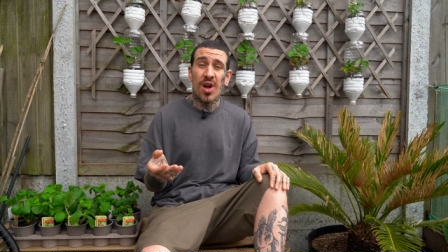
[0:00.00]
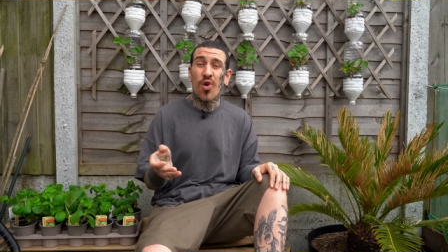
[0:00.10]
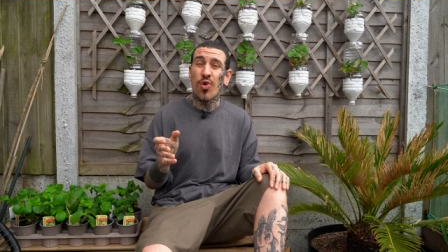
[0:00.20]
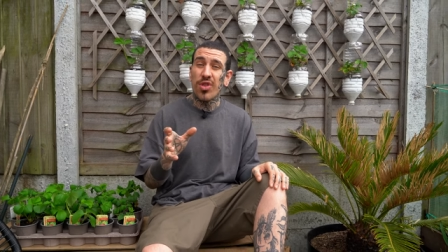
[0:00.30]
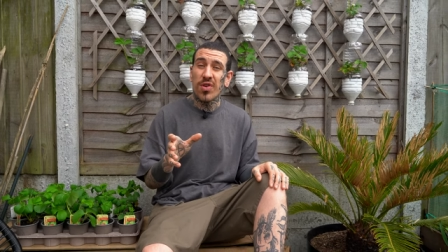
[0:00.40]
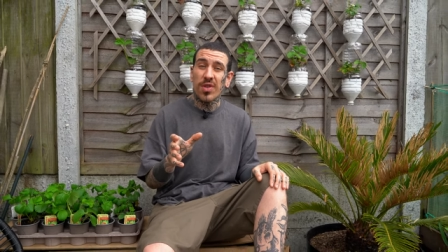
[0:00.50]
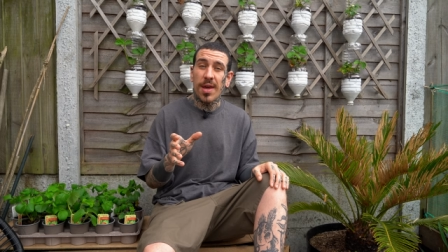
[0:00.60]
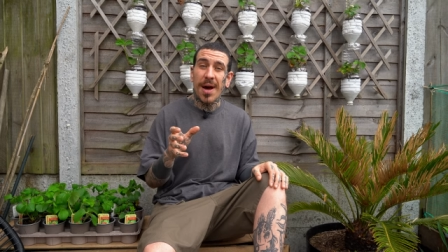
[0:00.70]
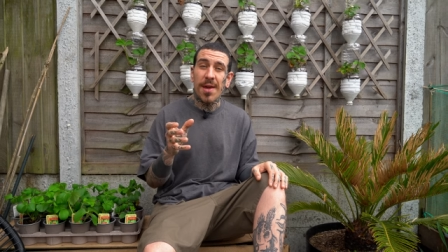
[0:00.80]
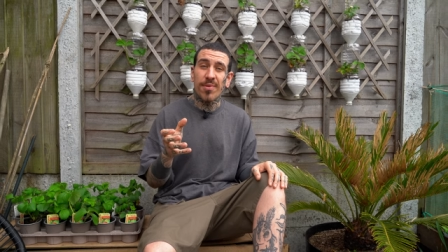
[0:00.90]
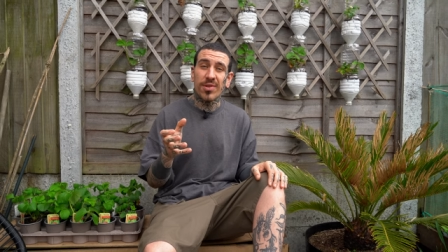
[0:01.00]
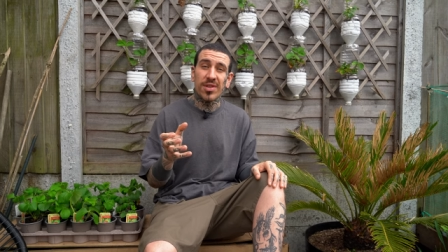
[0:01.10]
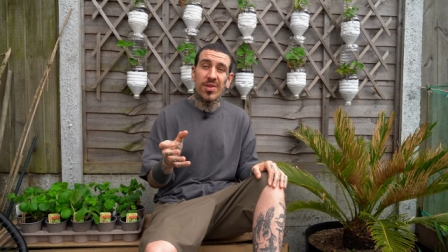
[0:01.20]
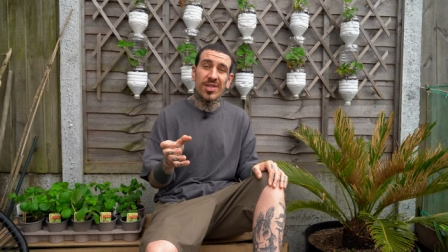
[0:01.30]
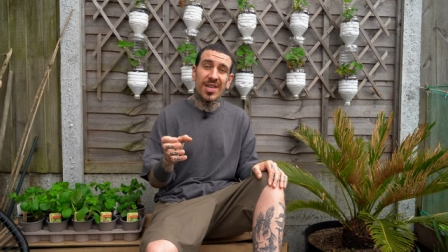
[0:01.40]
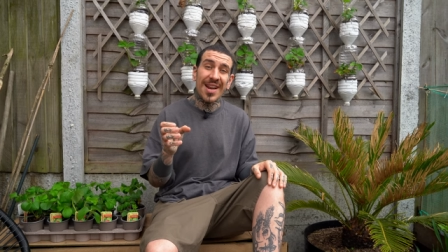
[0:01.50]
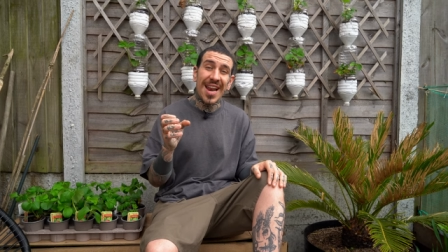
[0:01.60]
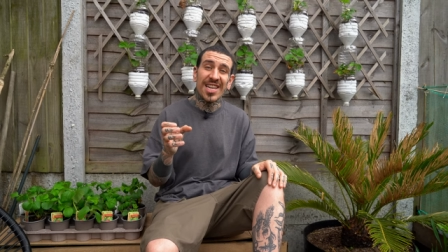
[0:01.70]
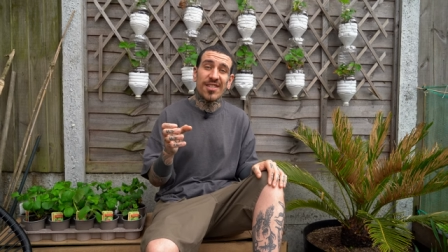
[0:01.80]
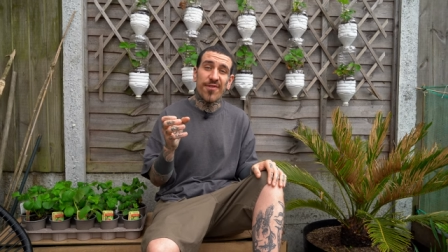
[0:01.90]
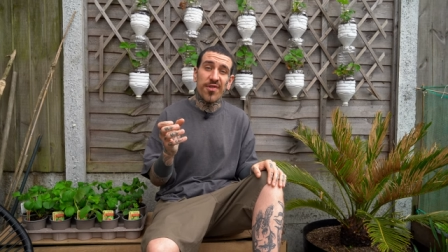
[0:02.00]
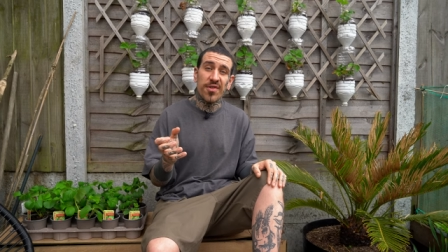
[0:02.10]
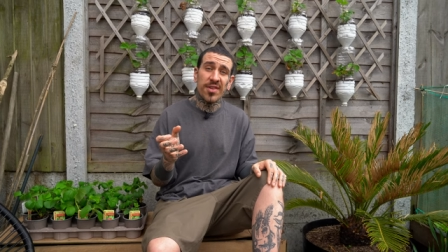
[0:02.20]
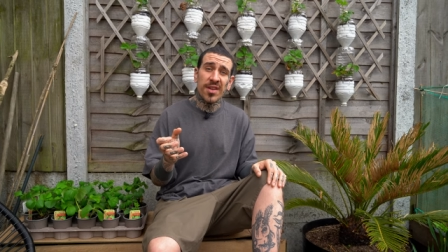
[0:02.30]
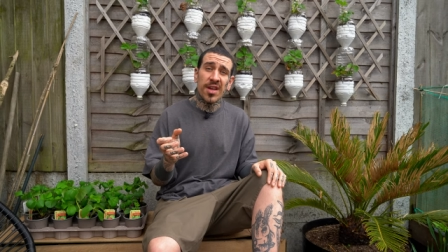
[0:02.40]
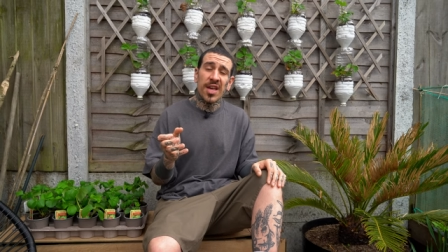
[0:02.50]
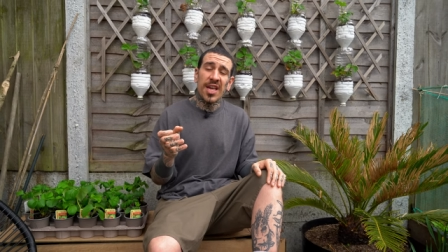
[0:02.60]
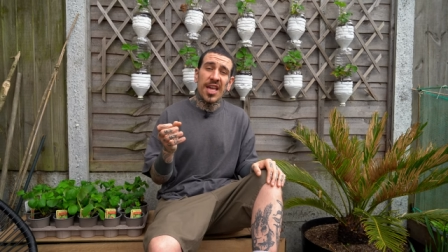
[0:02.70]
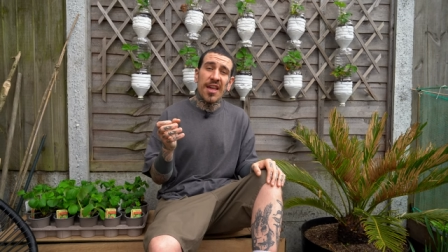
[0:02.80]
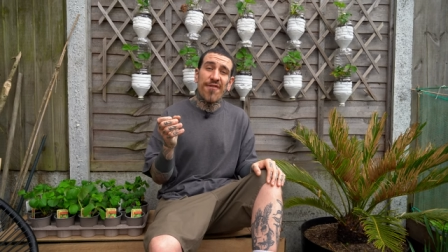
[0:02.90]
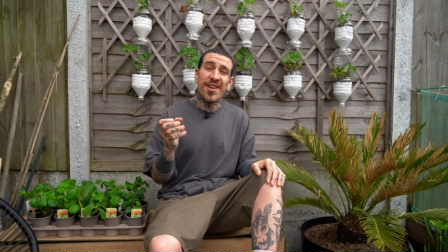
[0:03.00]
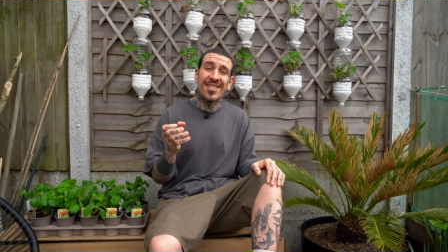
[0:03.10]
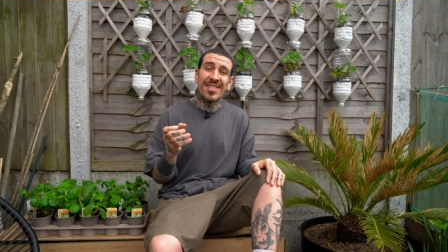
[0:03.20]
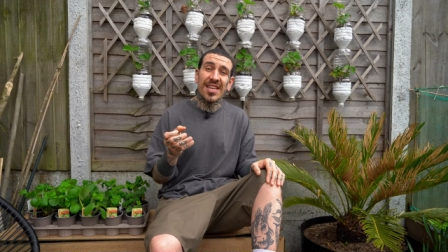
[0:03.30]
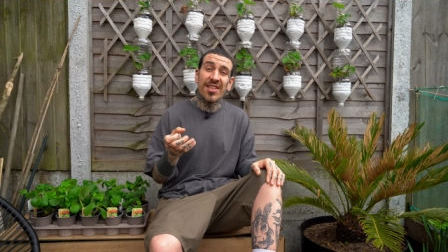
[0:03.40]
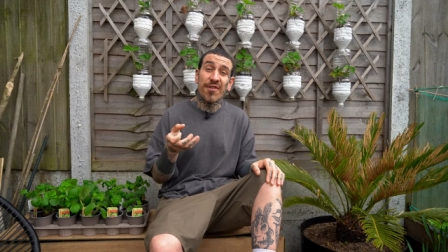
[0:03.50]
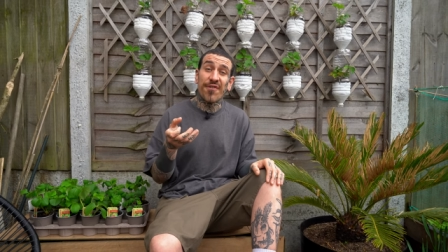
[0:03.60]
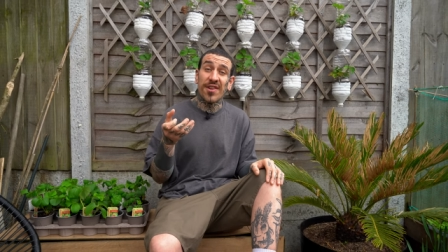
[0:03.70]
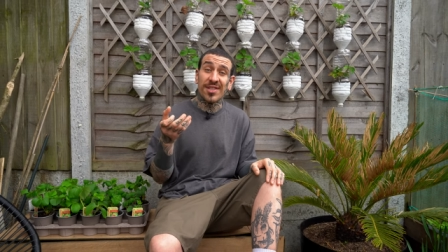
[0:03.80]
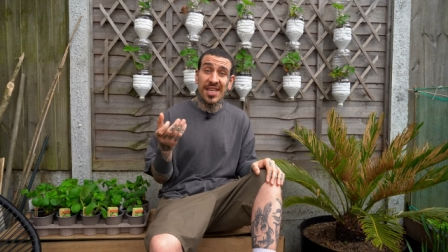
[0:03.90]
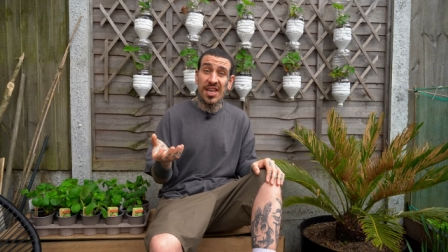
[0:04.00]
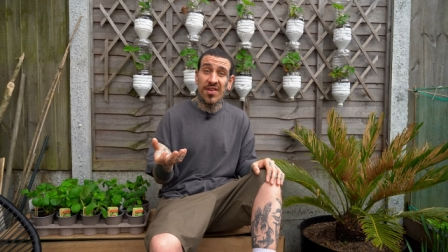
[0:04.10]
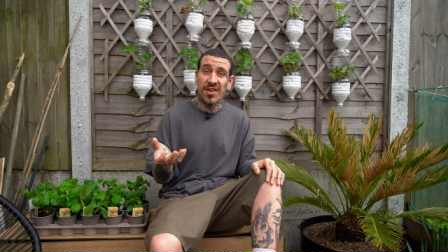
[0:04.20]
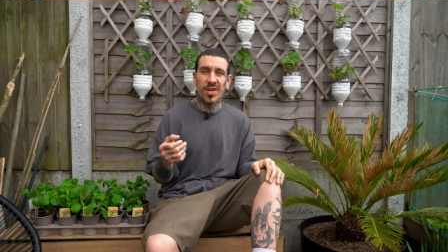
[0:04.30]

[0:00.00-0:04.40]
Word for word: although they might produce less fruit if it's in their first year.